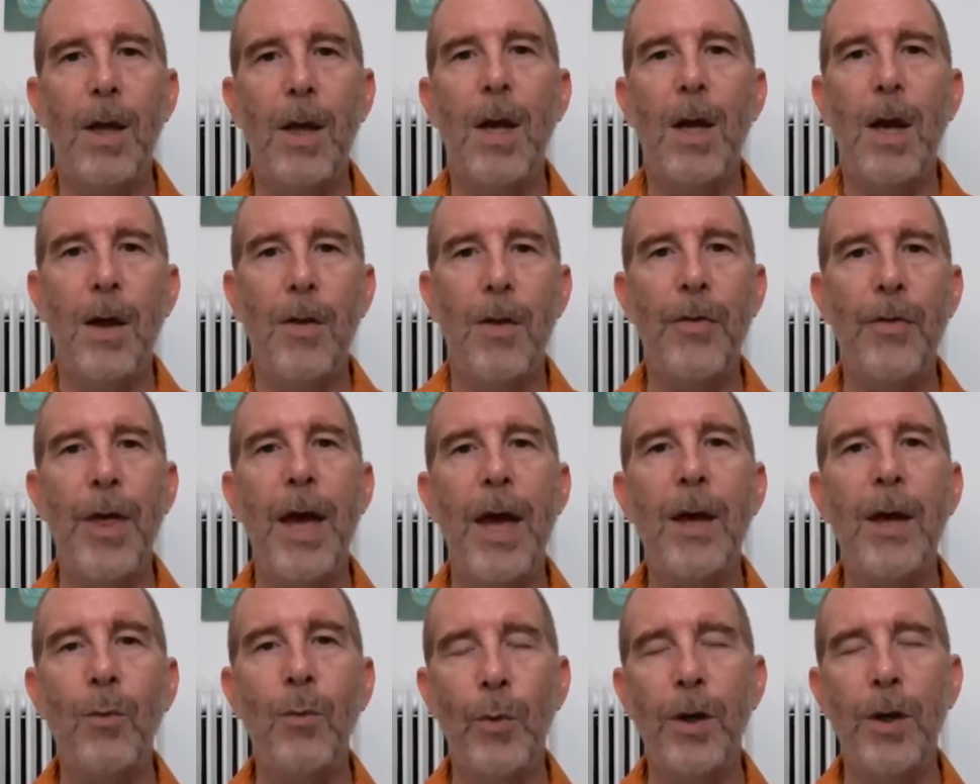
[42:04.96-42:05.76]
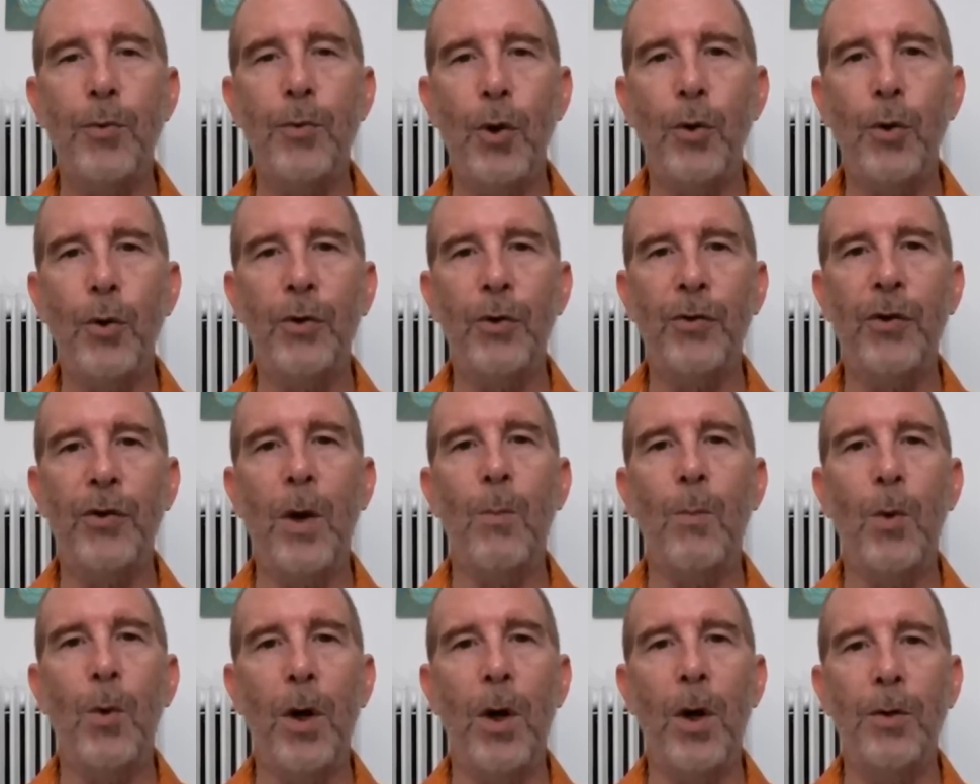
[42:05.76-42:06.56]
then we approach
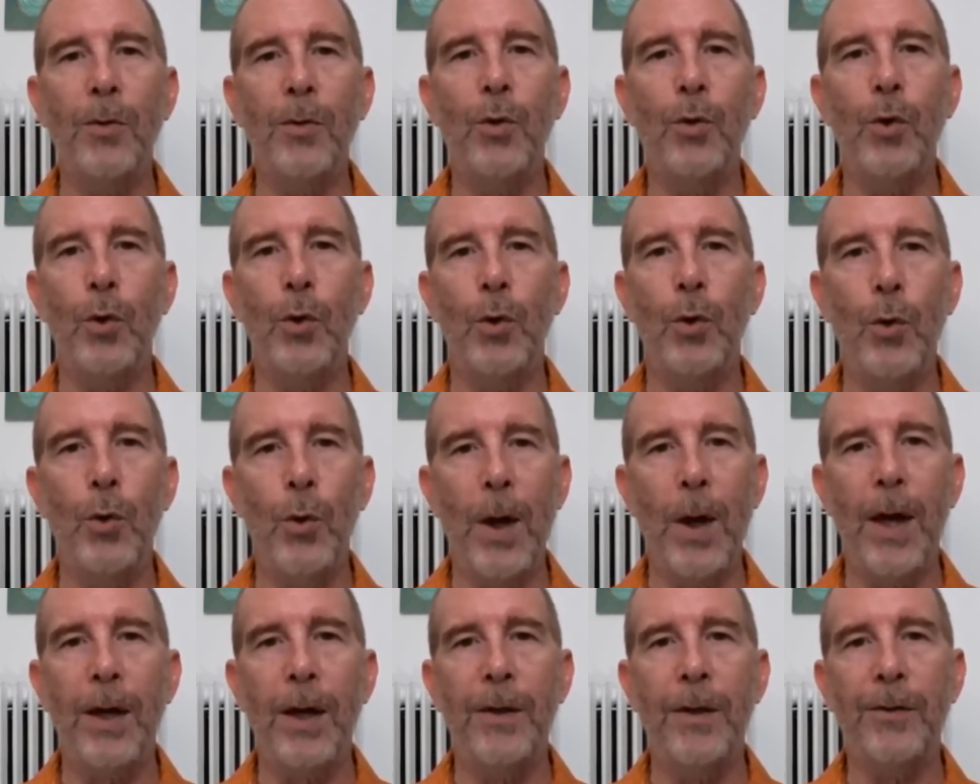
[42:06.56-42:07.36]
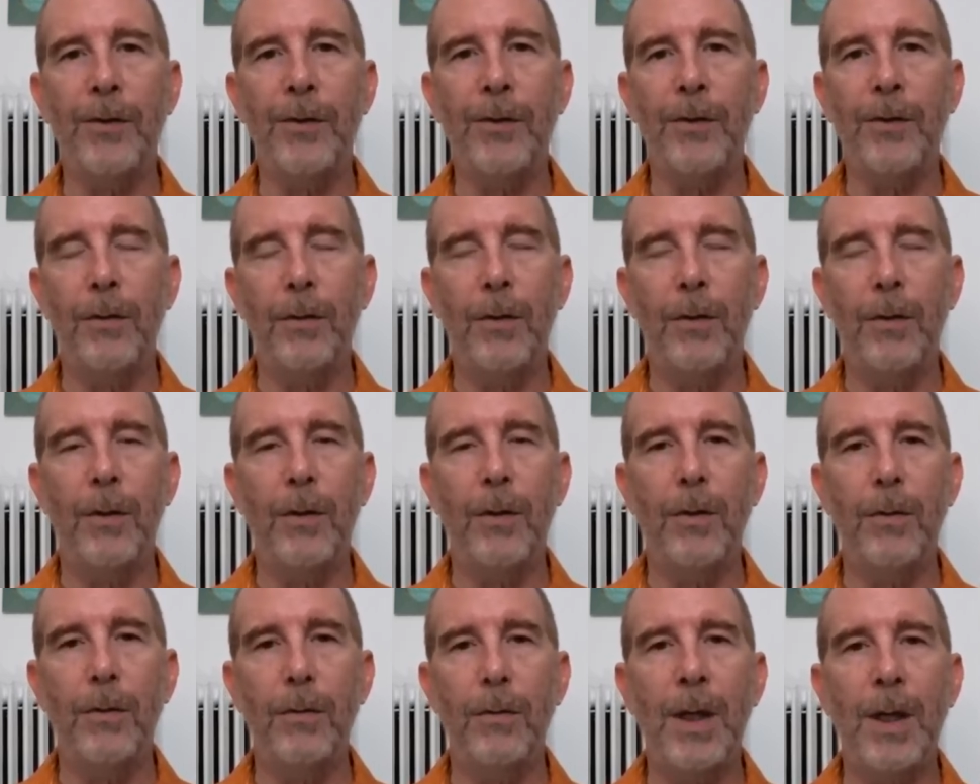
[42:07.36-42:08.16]
someone who has
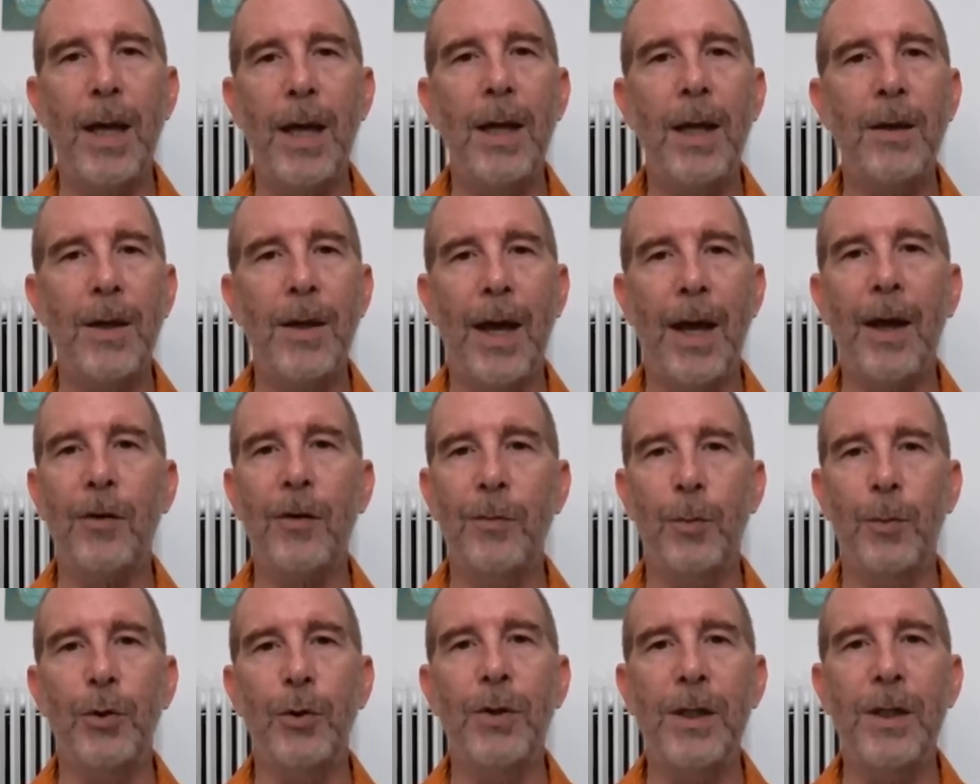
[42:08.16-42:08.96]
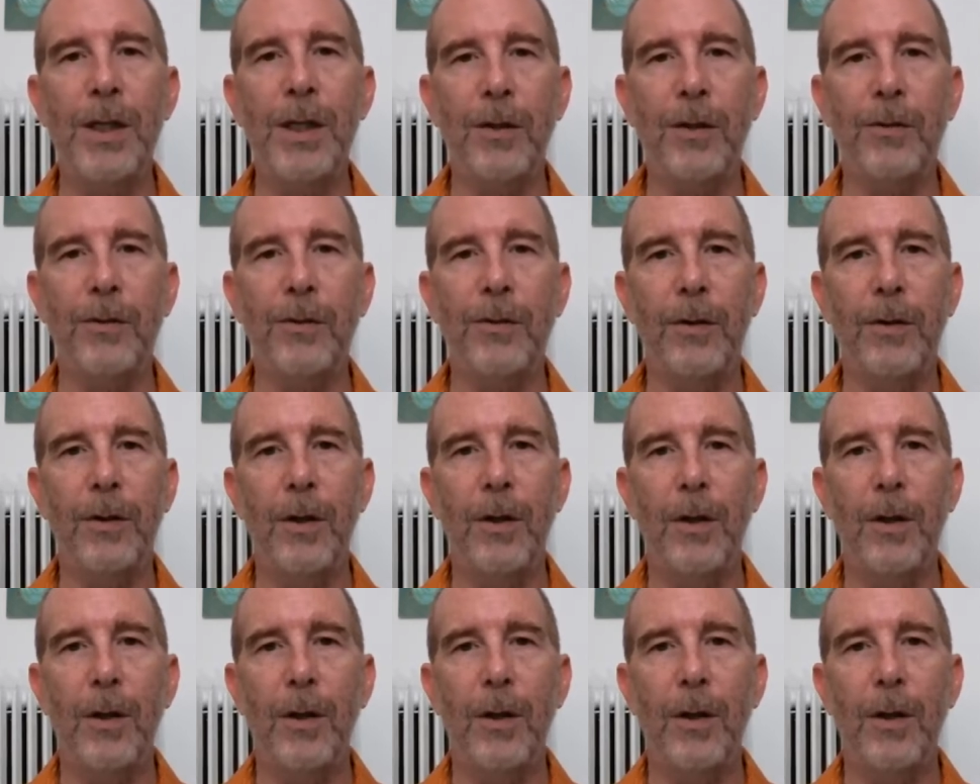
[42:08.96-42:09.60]
gained expertise